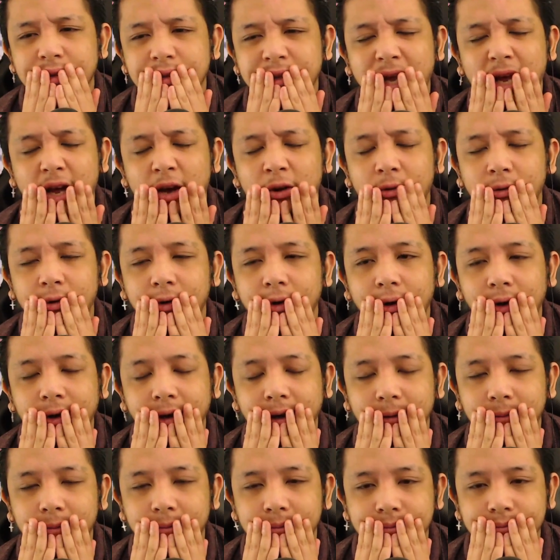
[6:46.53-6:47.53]
Now,
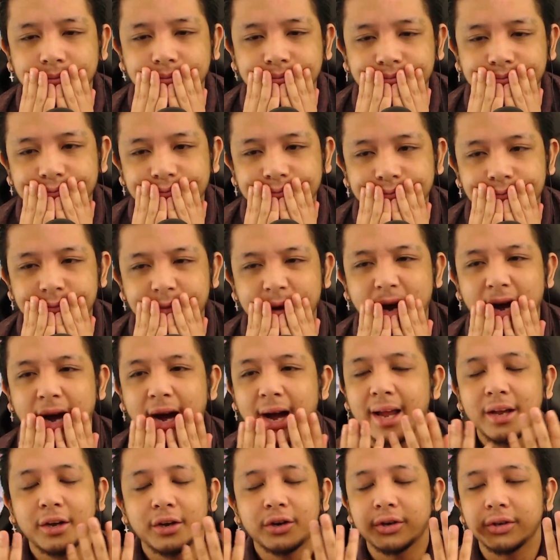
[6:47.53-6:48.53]
okay.
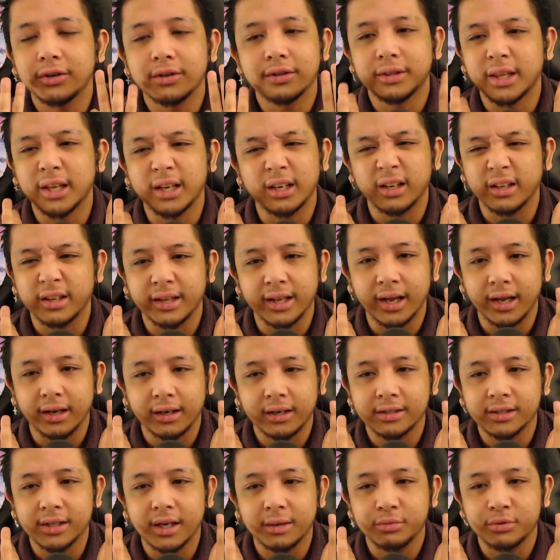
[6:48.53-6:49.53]
I couldn't think of that
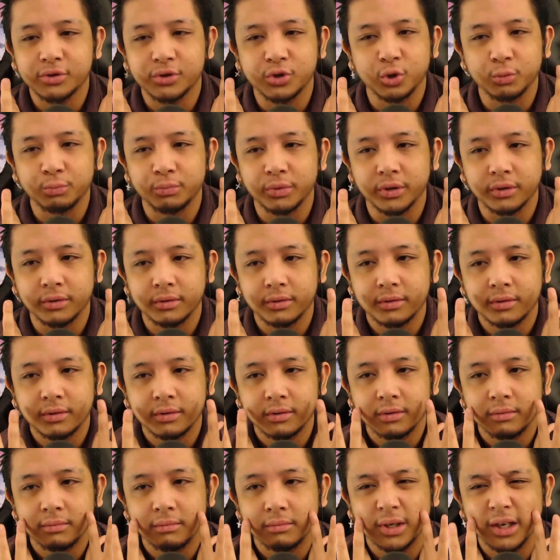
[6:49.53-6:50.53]
because I'm stupid.
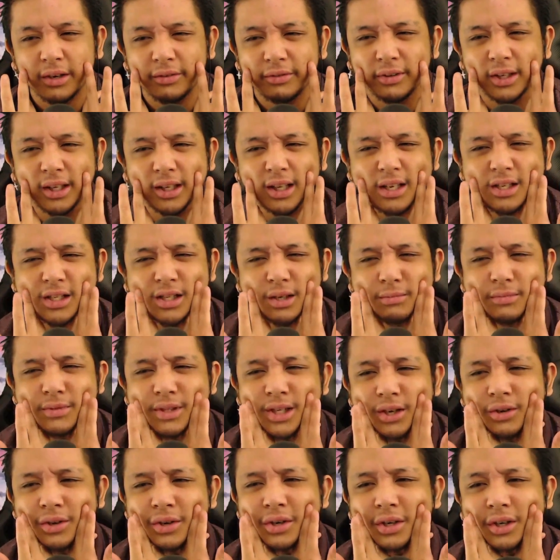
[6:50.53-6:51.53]
But I feel like that's something
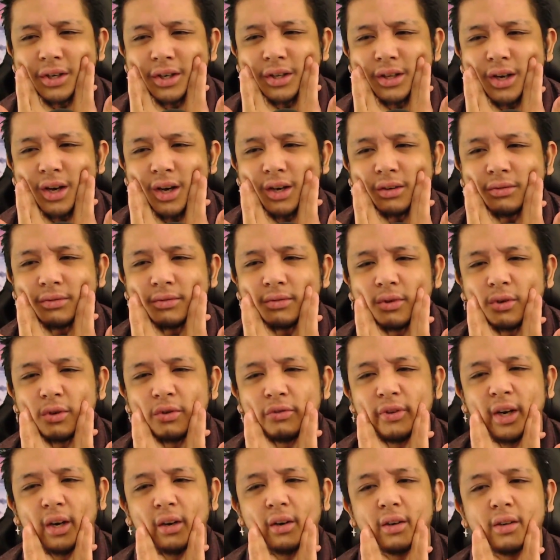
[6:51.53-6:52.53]
Tyrion could have thought of,
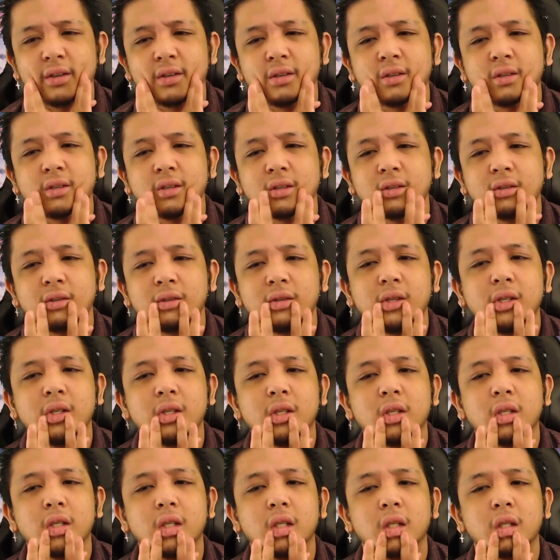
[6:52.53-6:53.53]
or Varys.
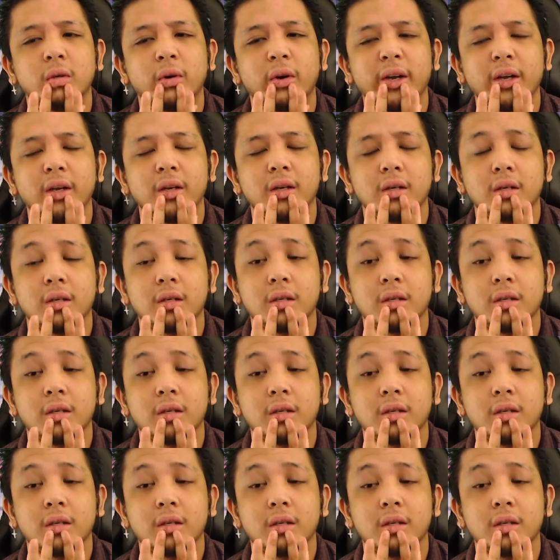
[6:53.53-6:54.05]
Right?